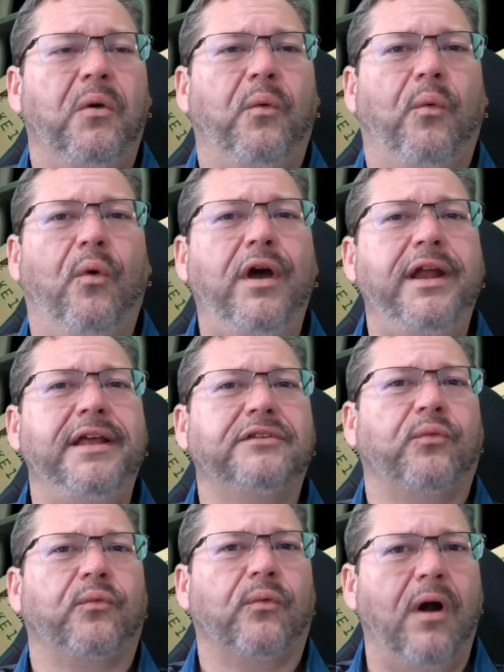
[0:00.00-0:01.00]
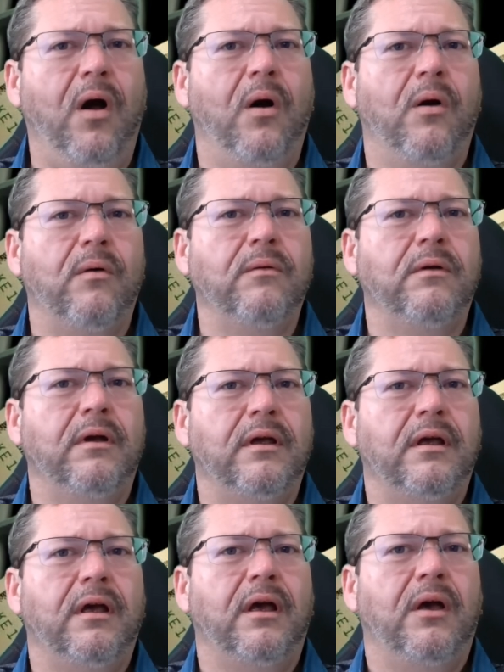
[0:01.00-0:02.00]
What is wrong
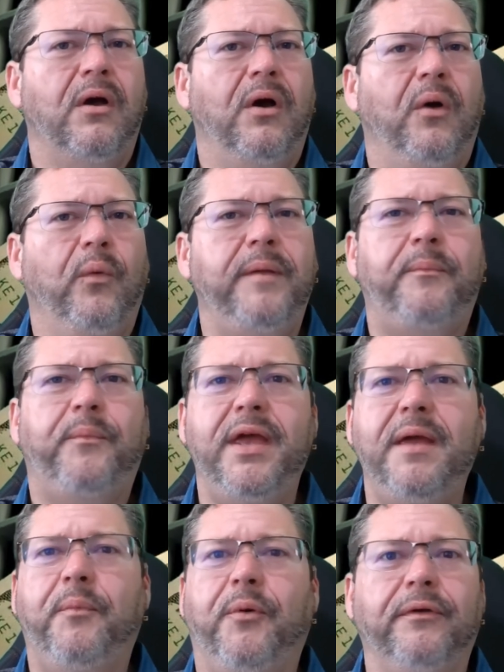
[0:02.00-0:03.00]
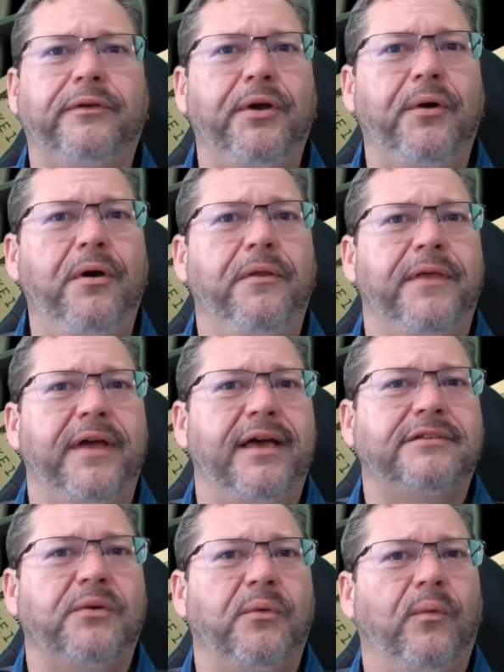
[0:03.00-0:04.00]
with people doing
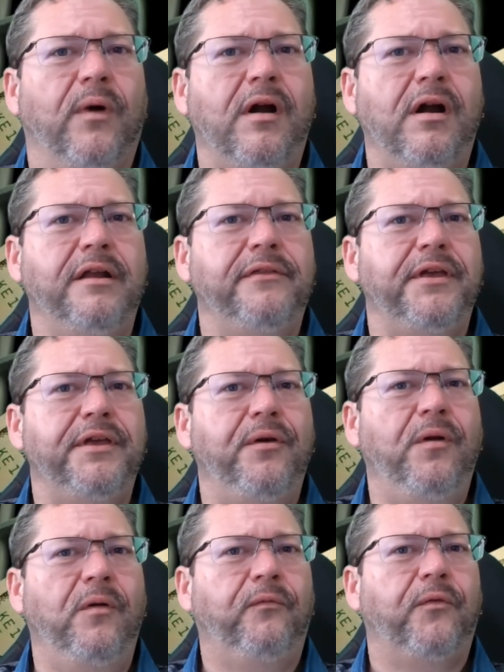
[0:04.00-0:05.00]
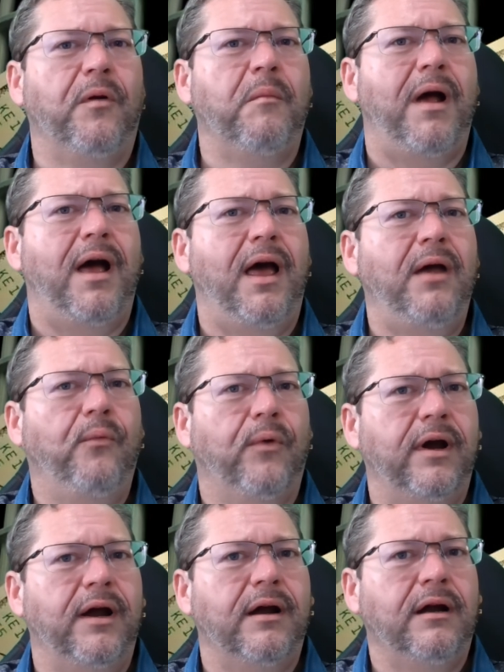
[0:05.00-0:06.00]
this, wearing the uniform I
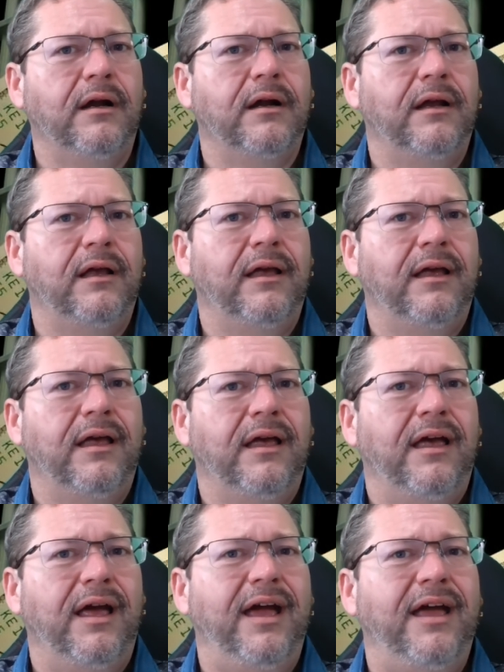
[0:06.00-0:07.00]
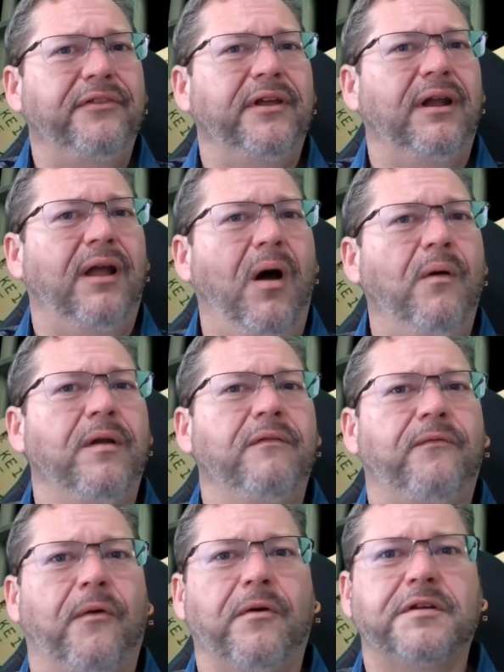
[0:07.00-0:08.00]
wear, and the law
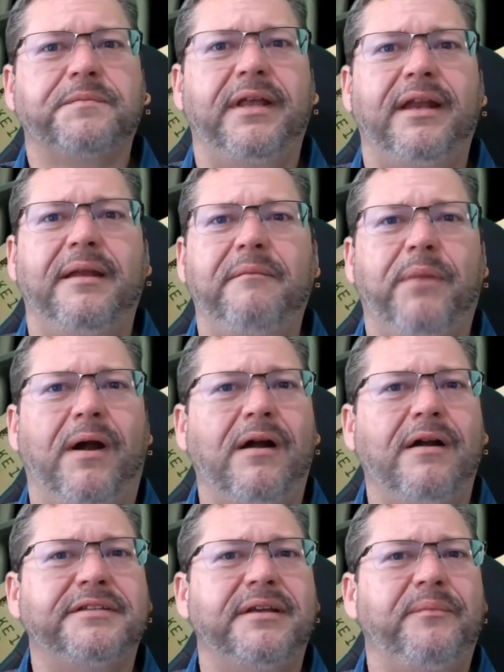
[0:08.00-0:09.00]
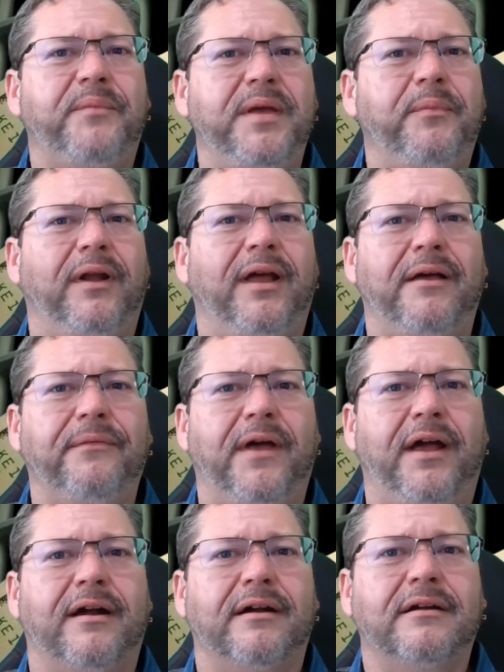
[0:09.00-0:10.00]
enforcement embarrassing people out
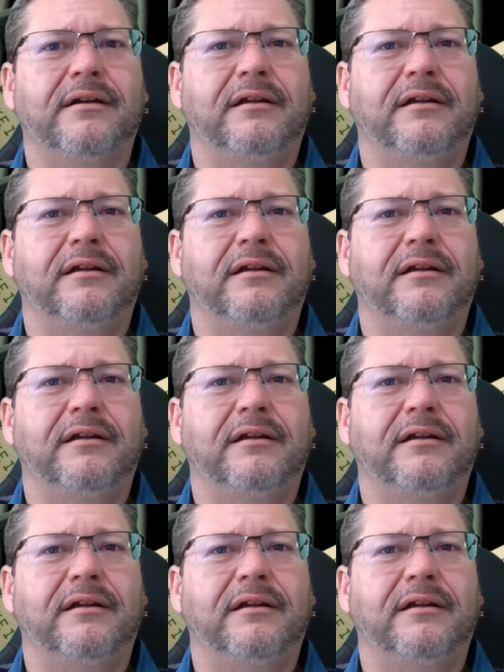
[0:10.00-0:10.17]
there?